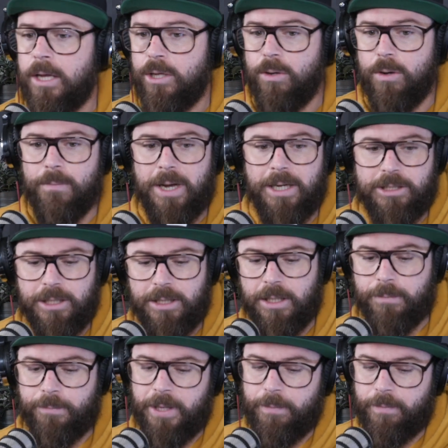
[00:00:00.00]
you imagine
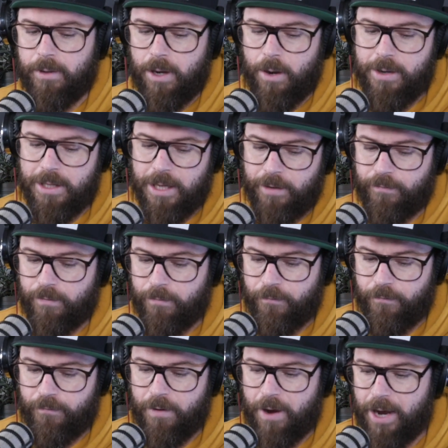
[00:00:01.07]
that people are going there from
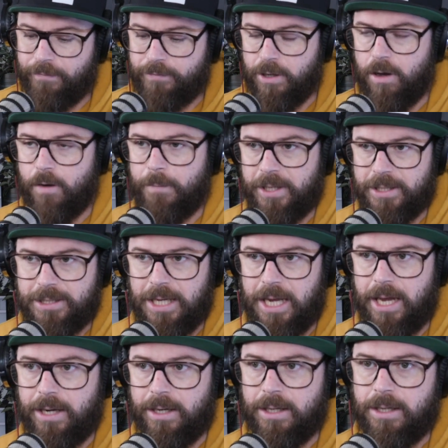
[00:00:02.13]
5 till
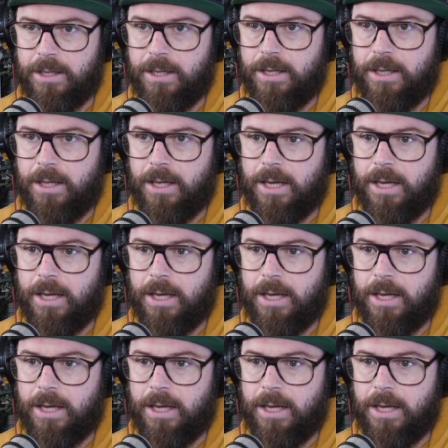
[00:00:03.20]
10:30.